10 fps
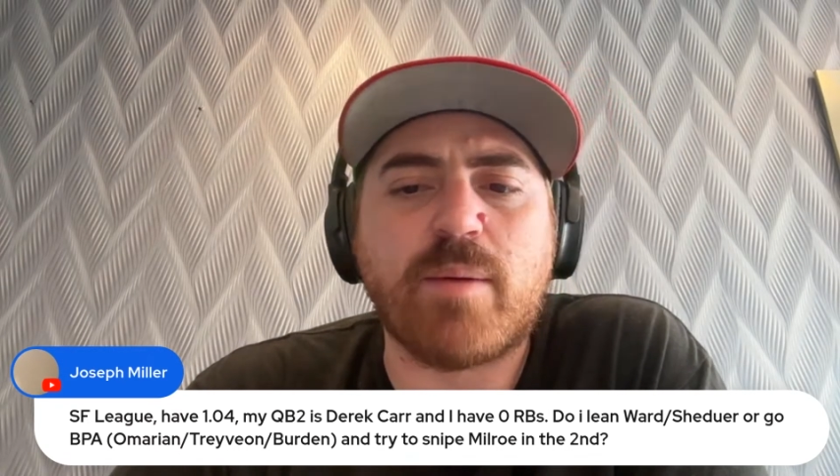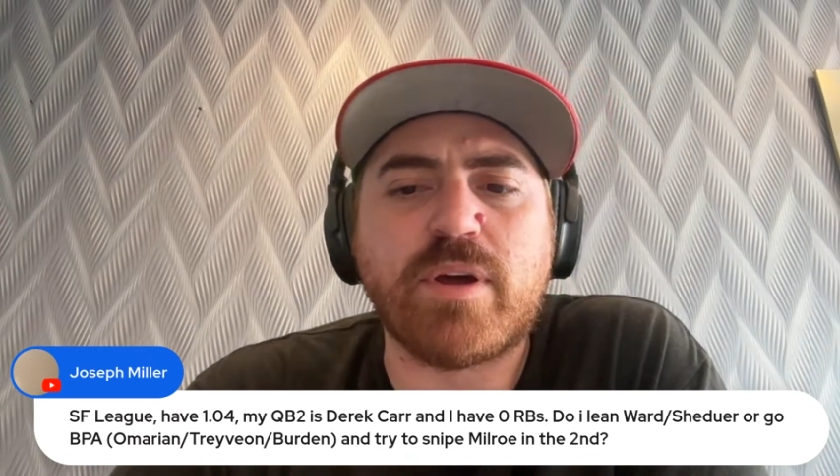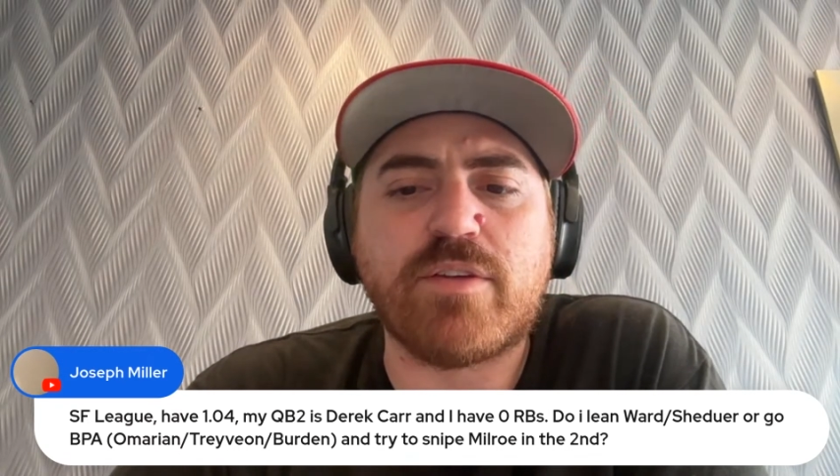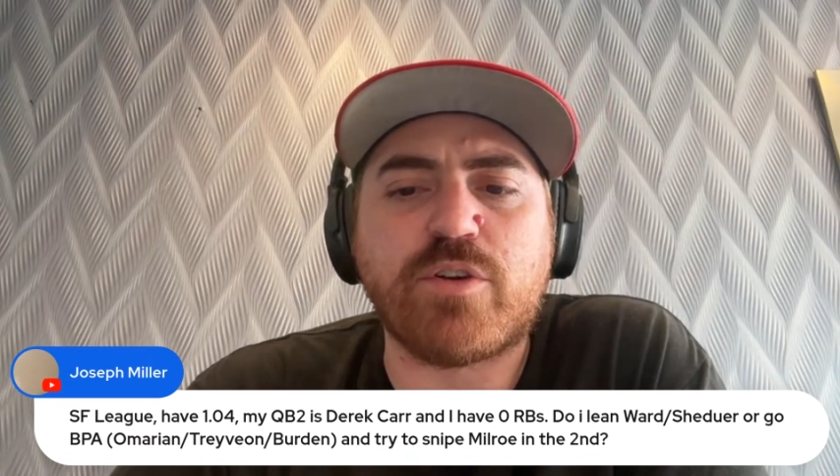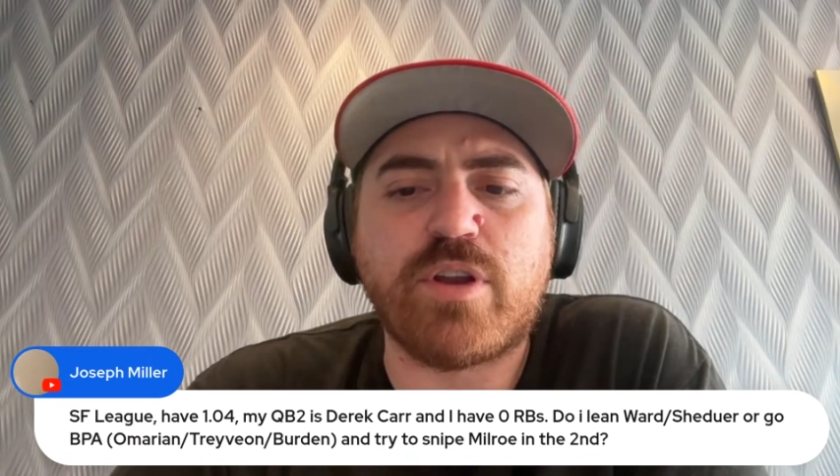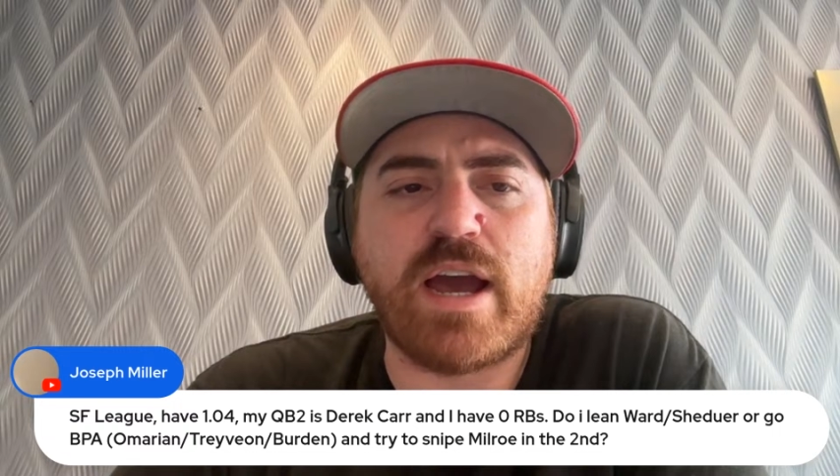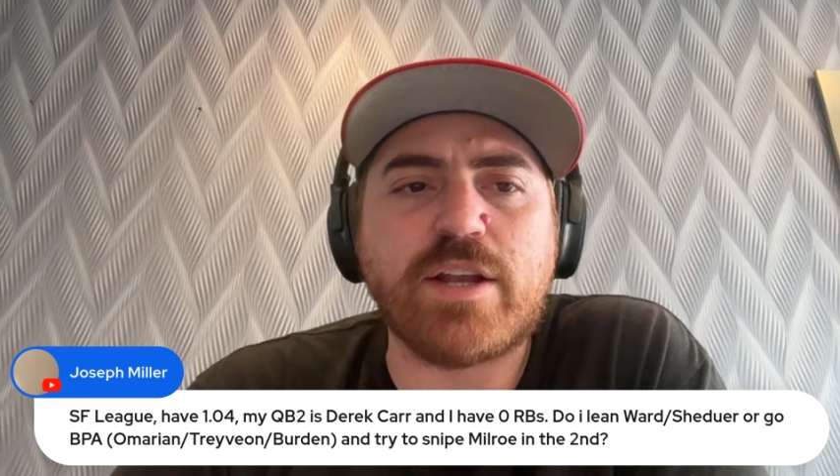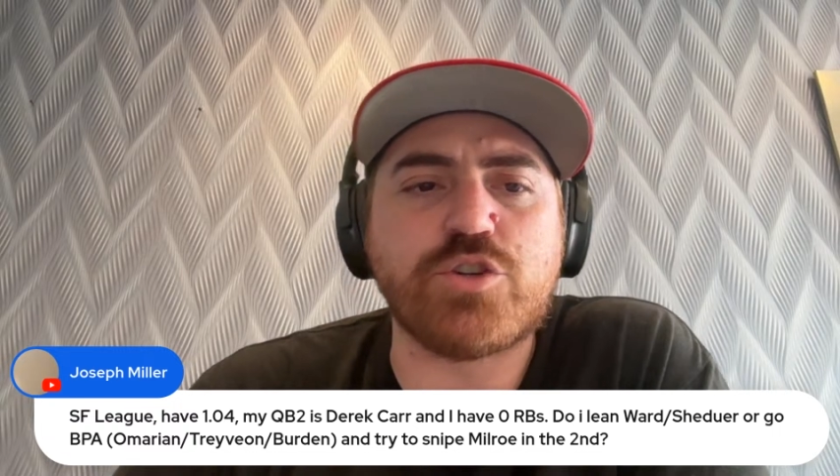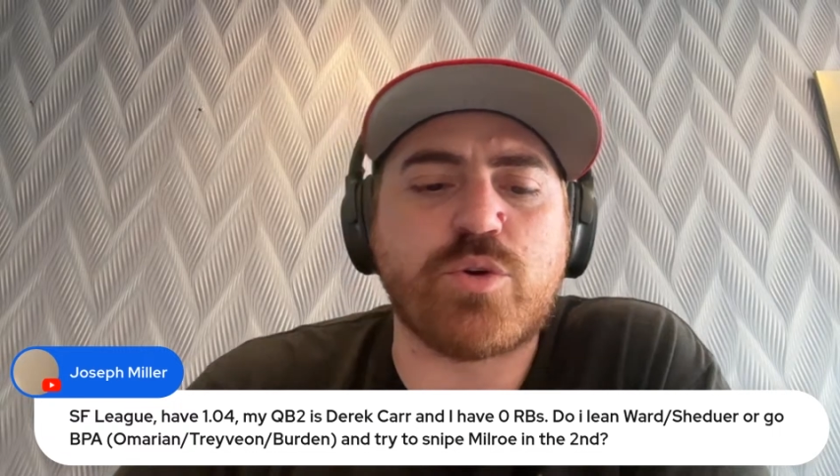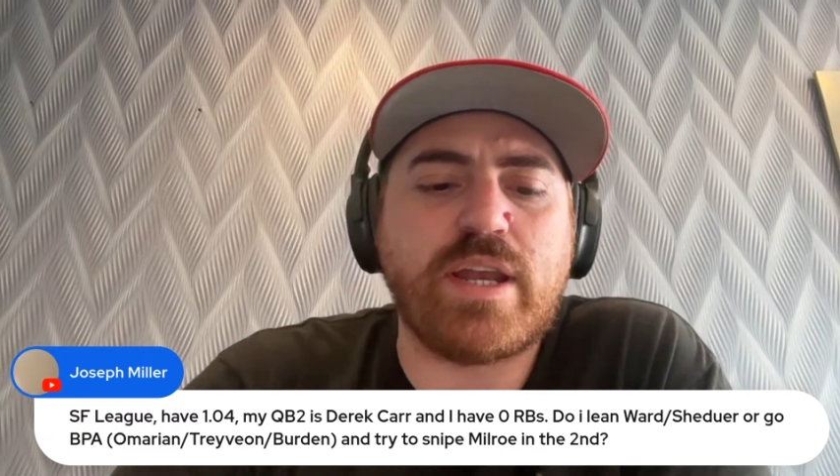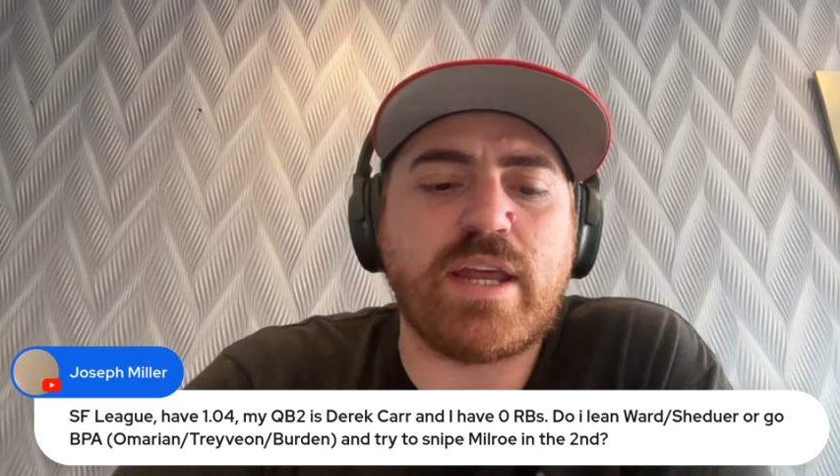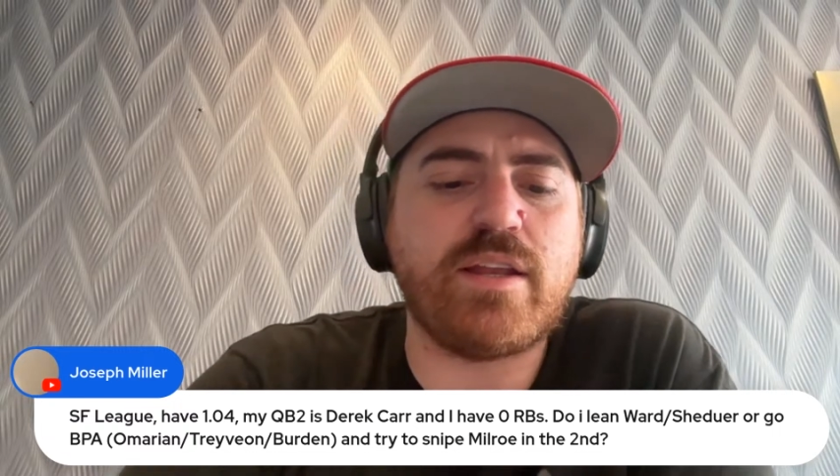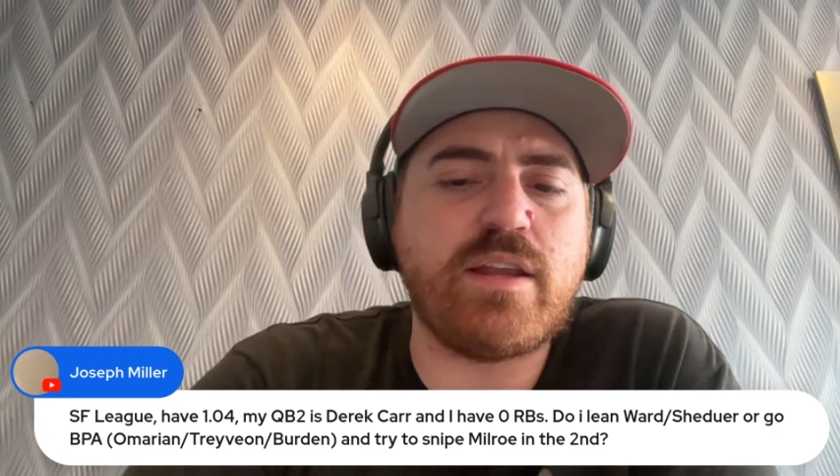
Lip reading: but if you're not, join it.